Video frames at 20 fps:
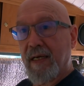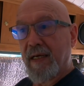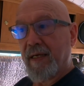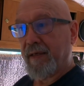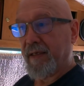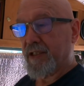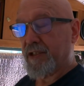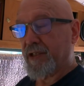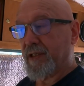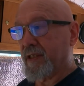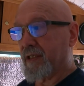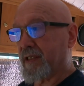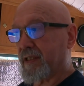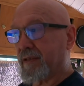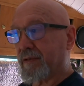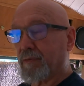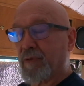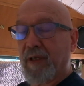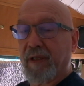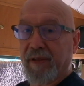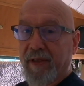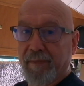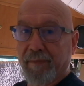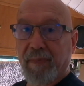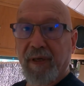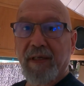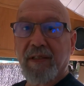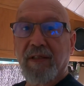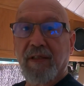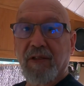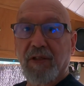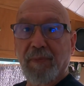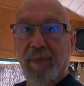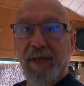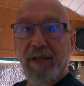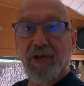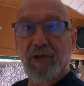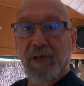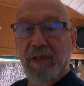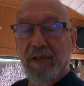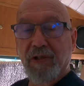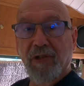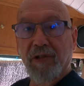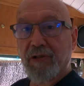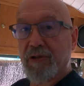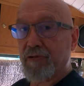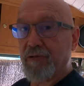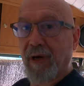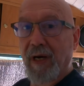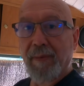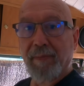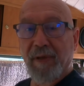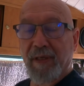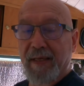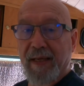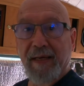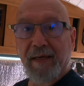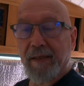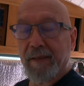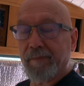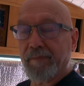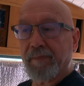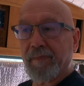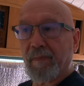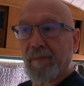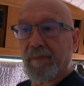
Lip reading: the bus suspension is just dropping down,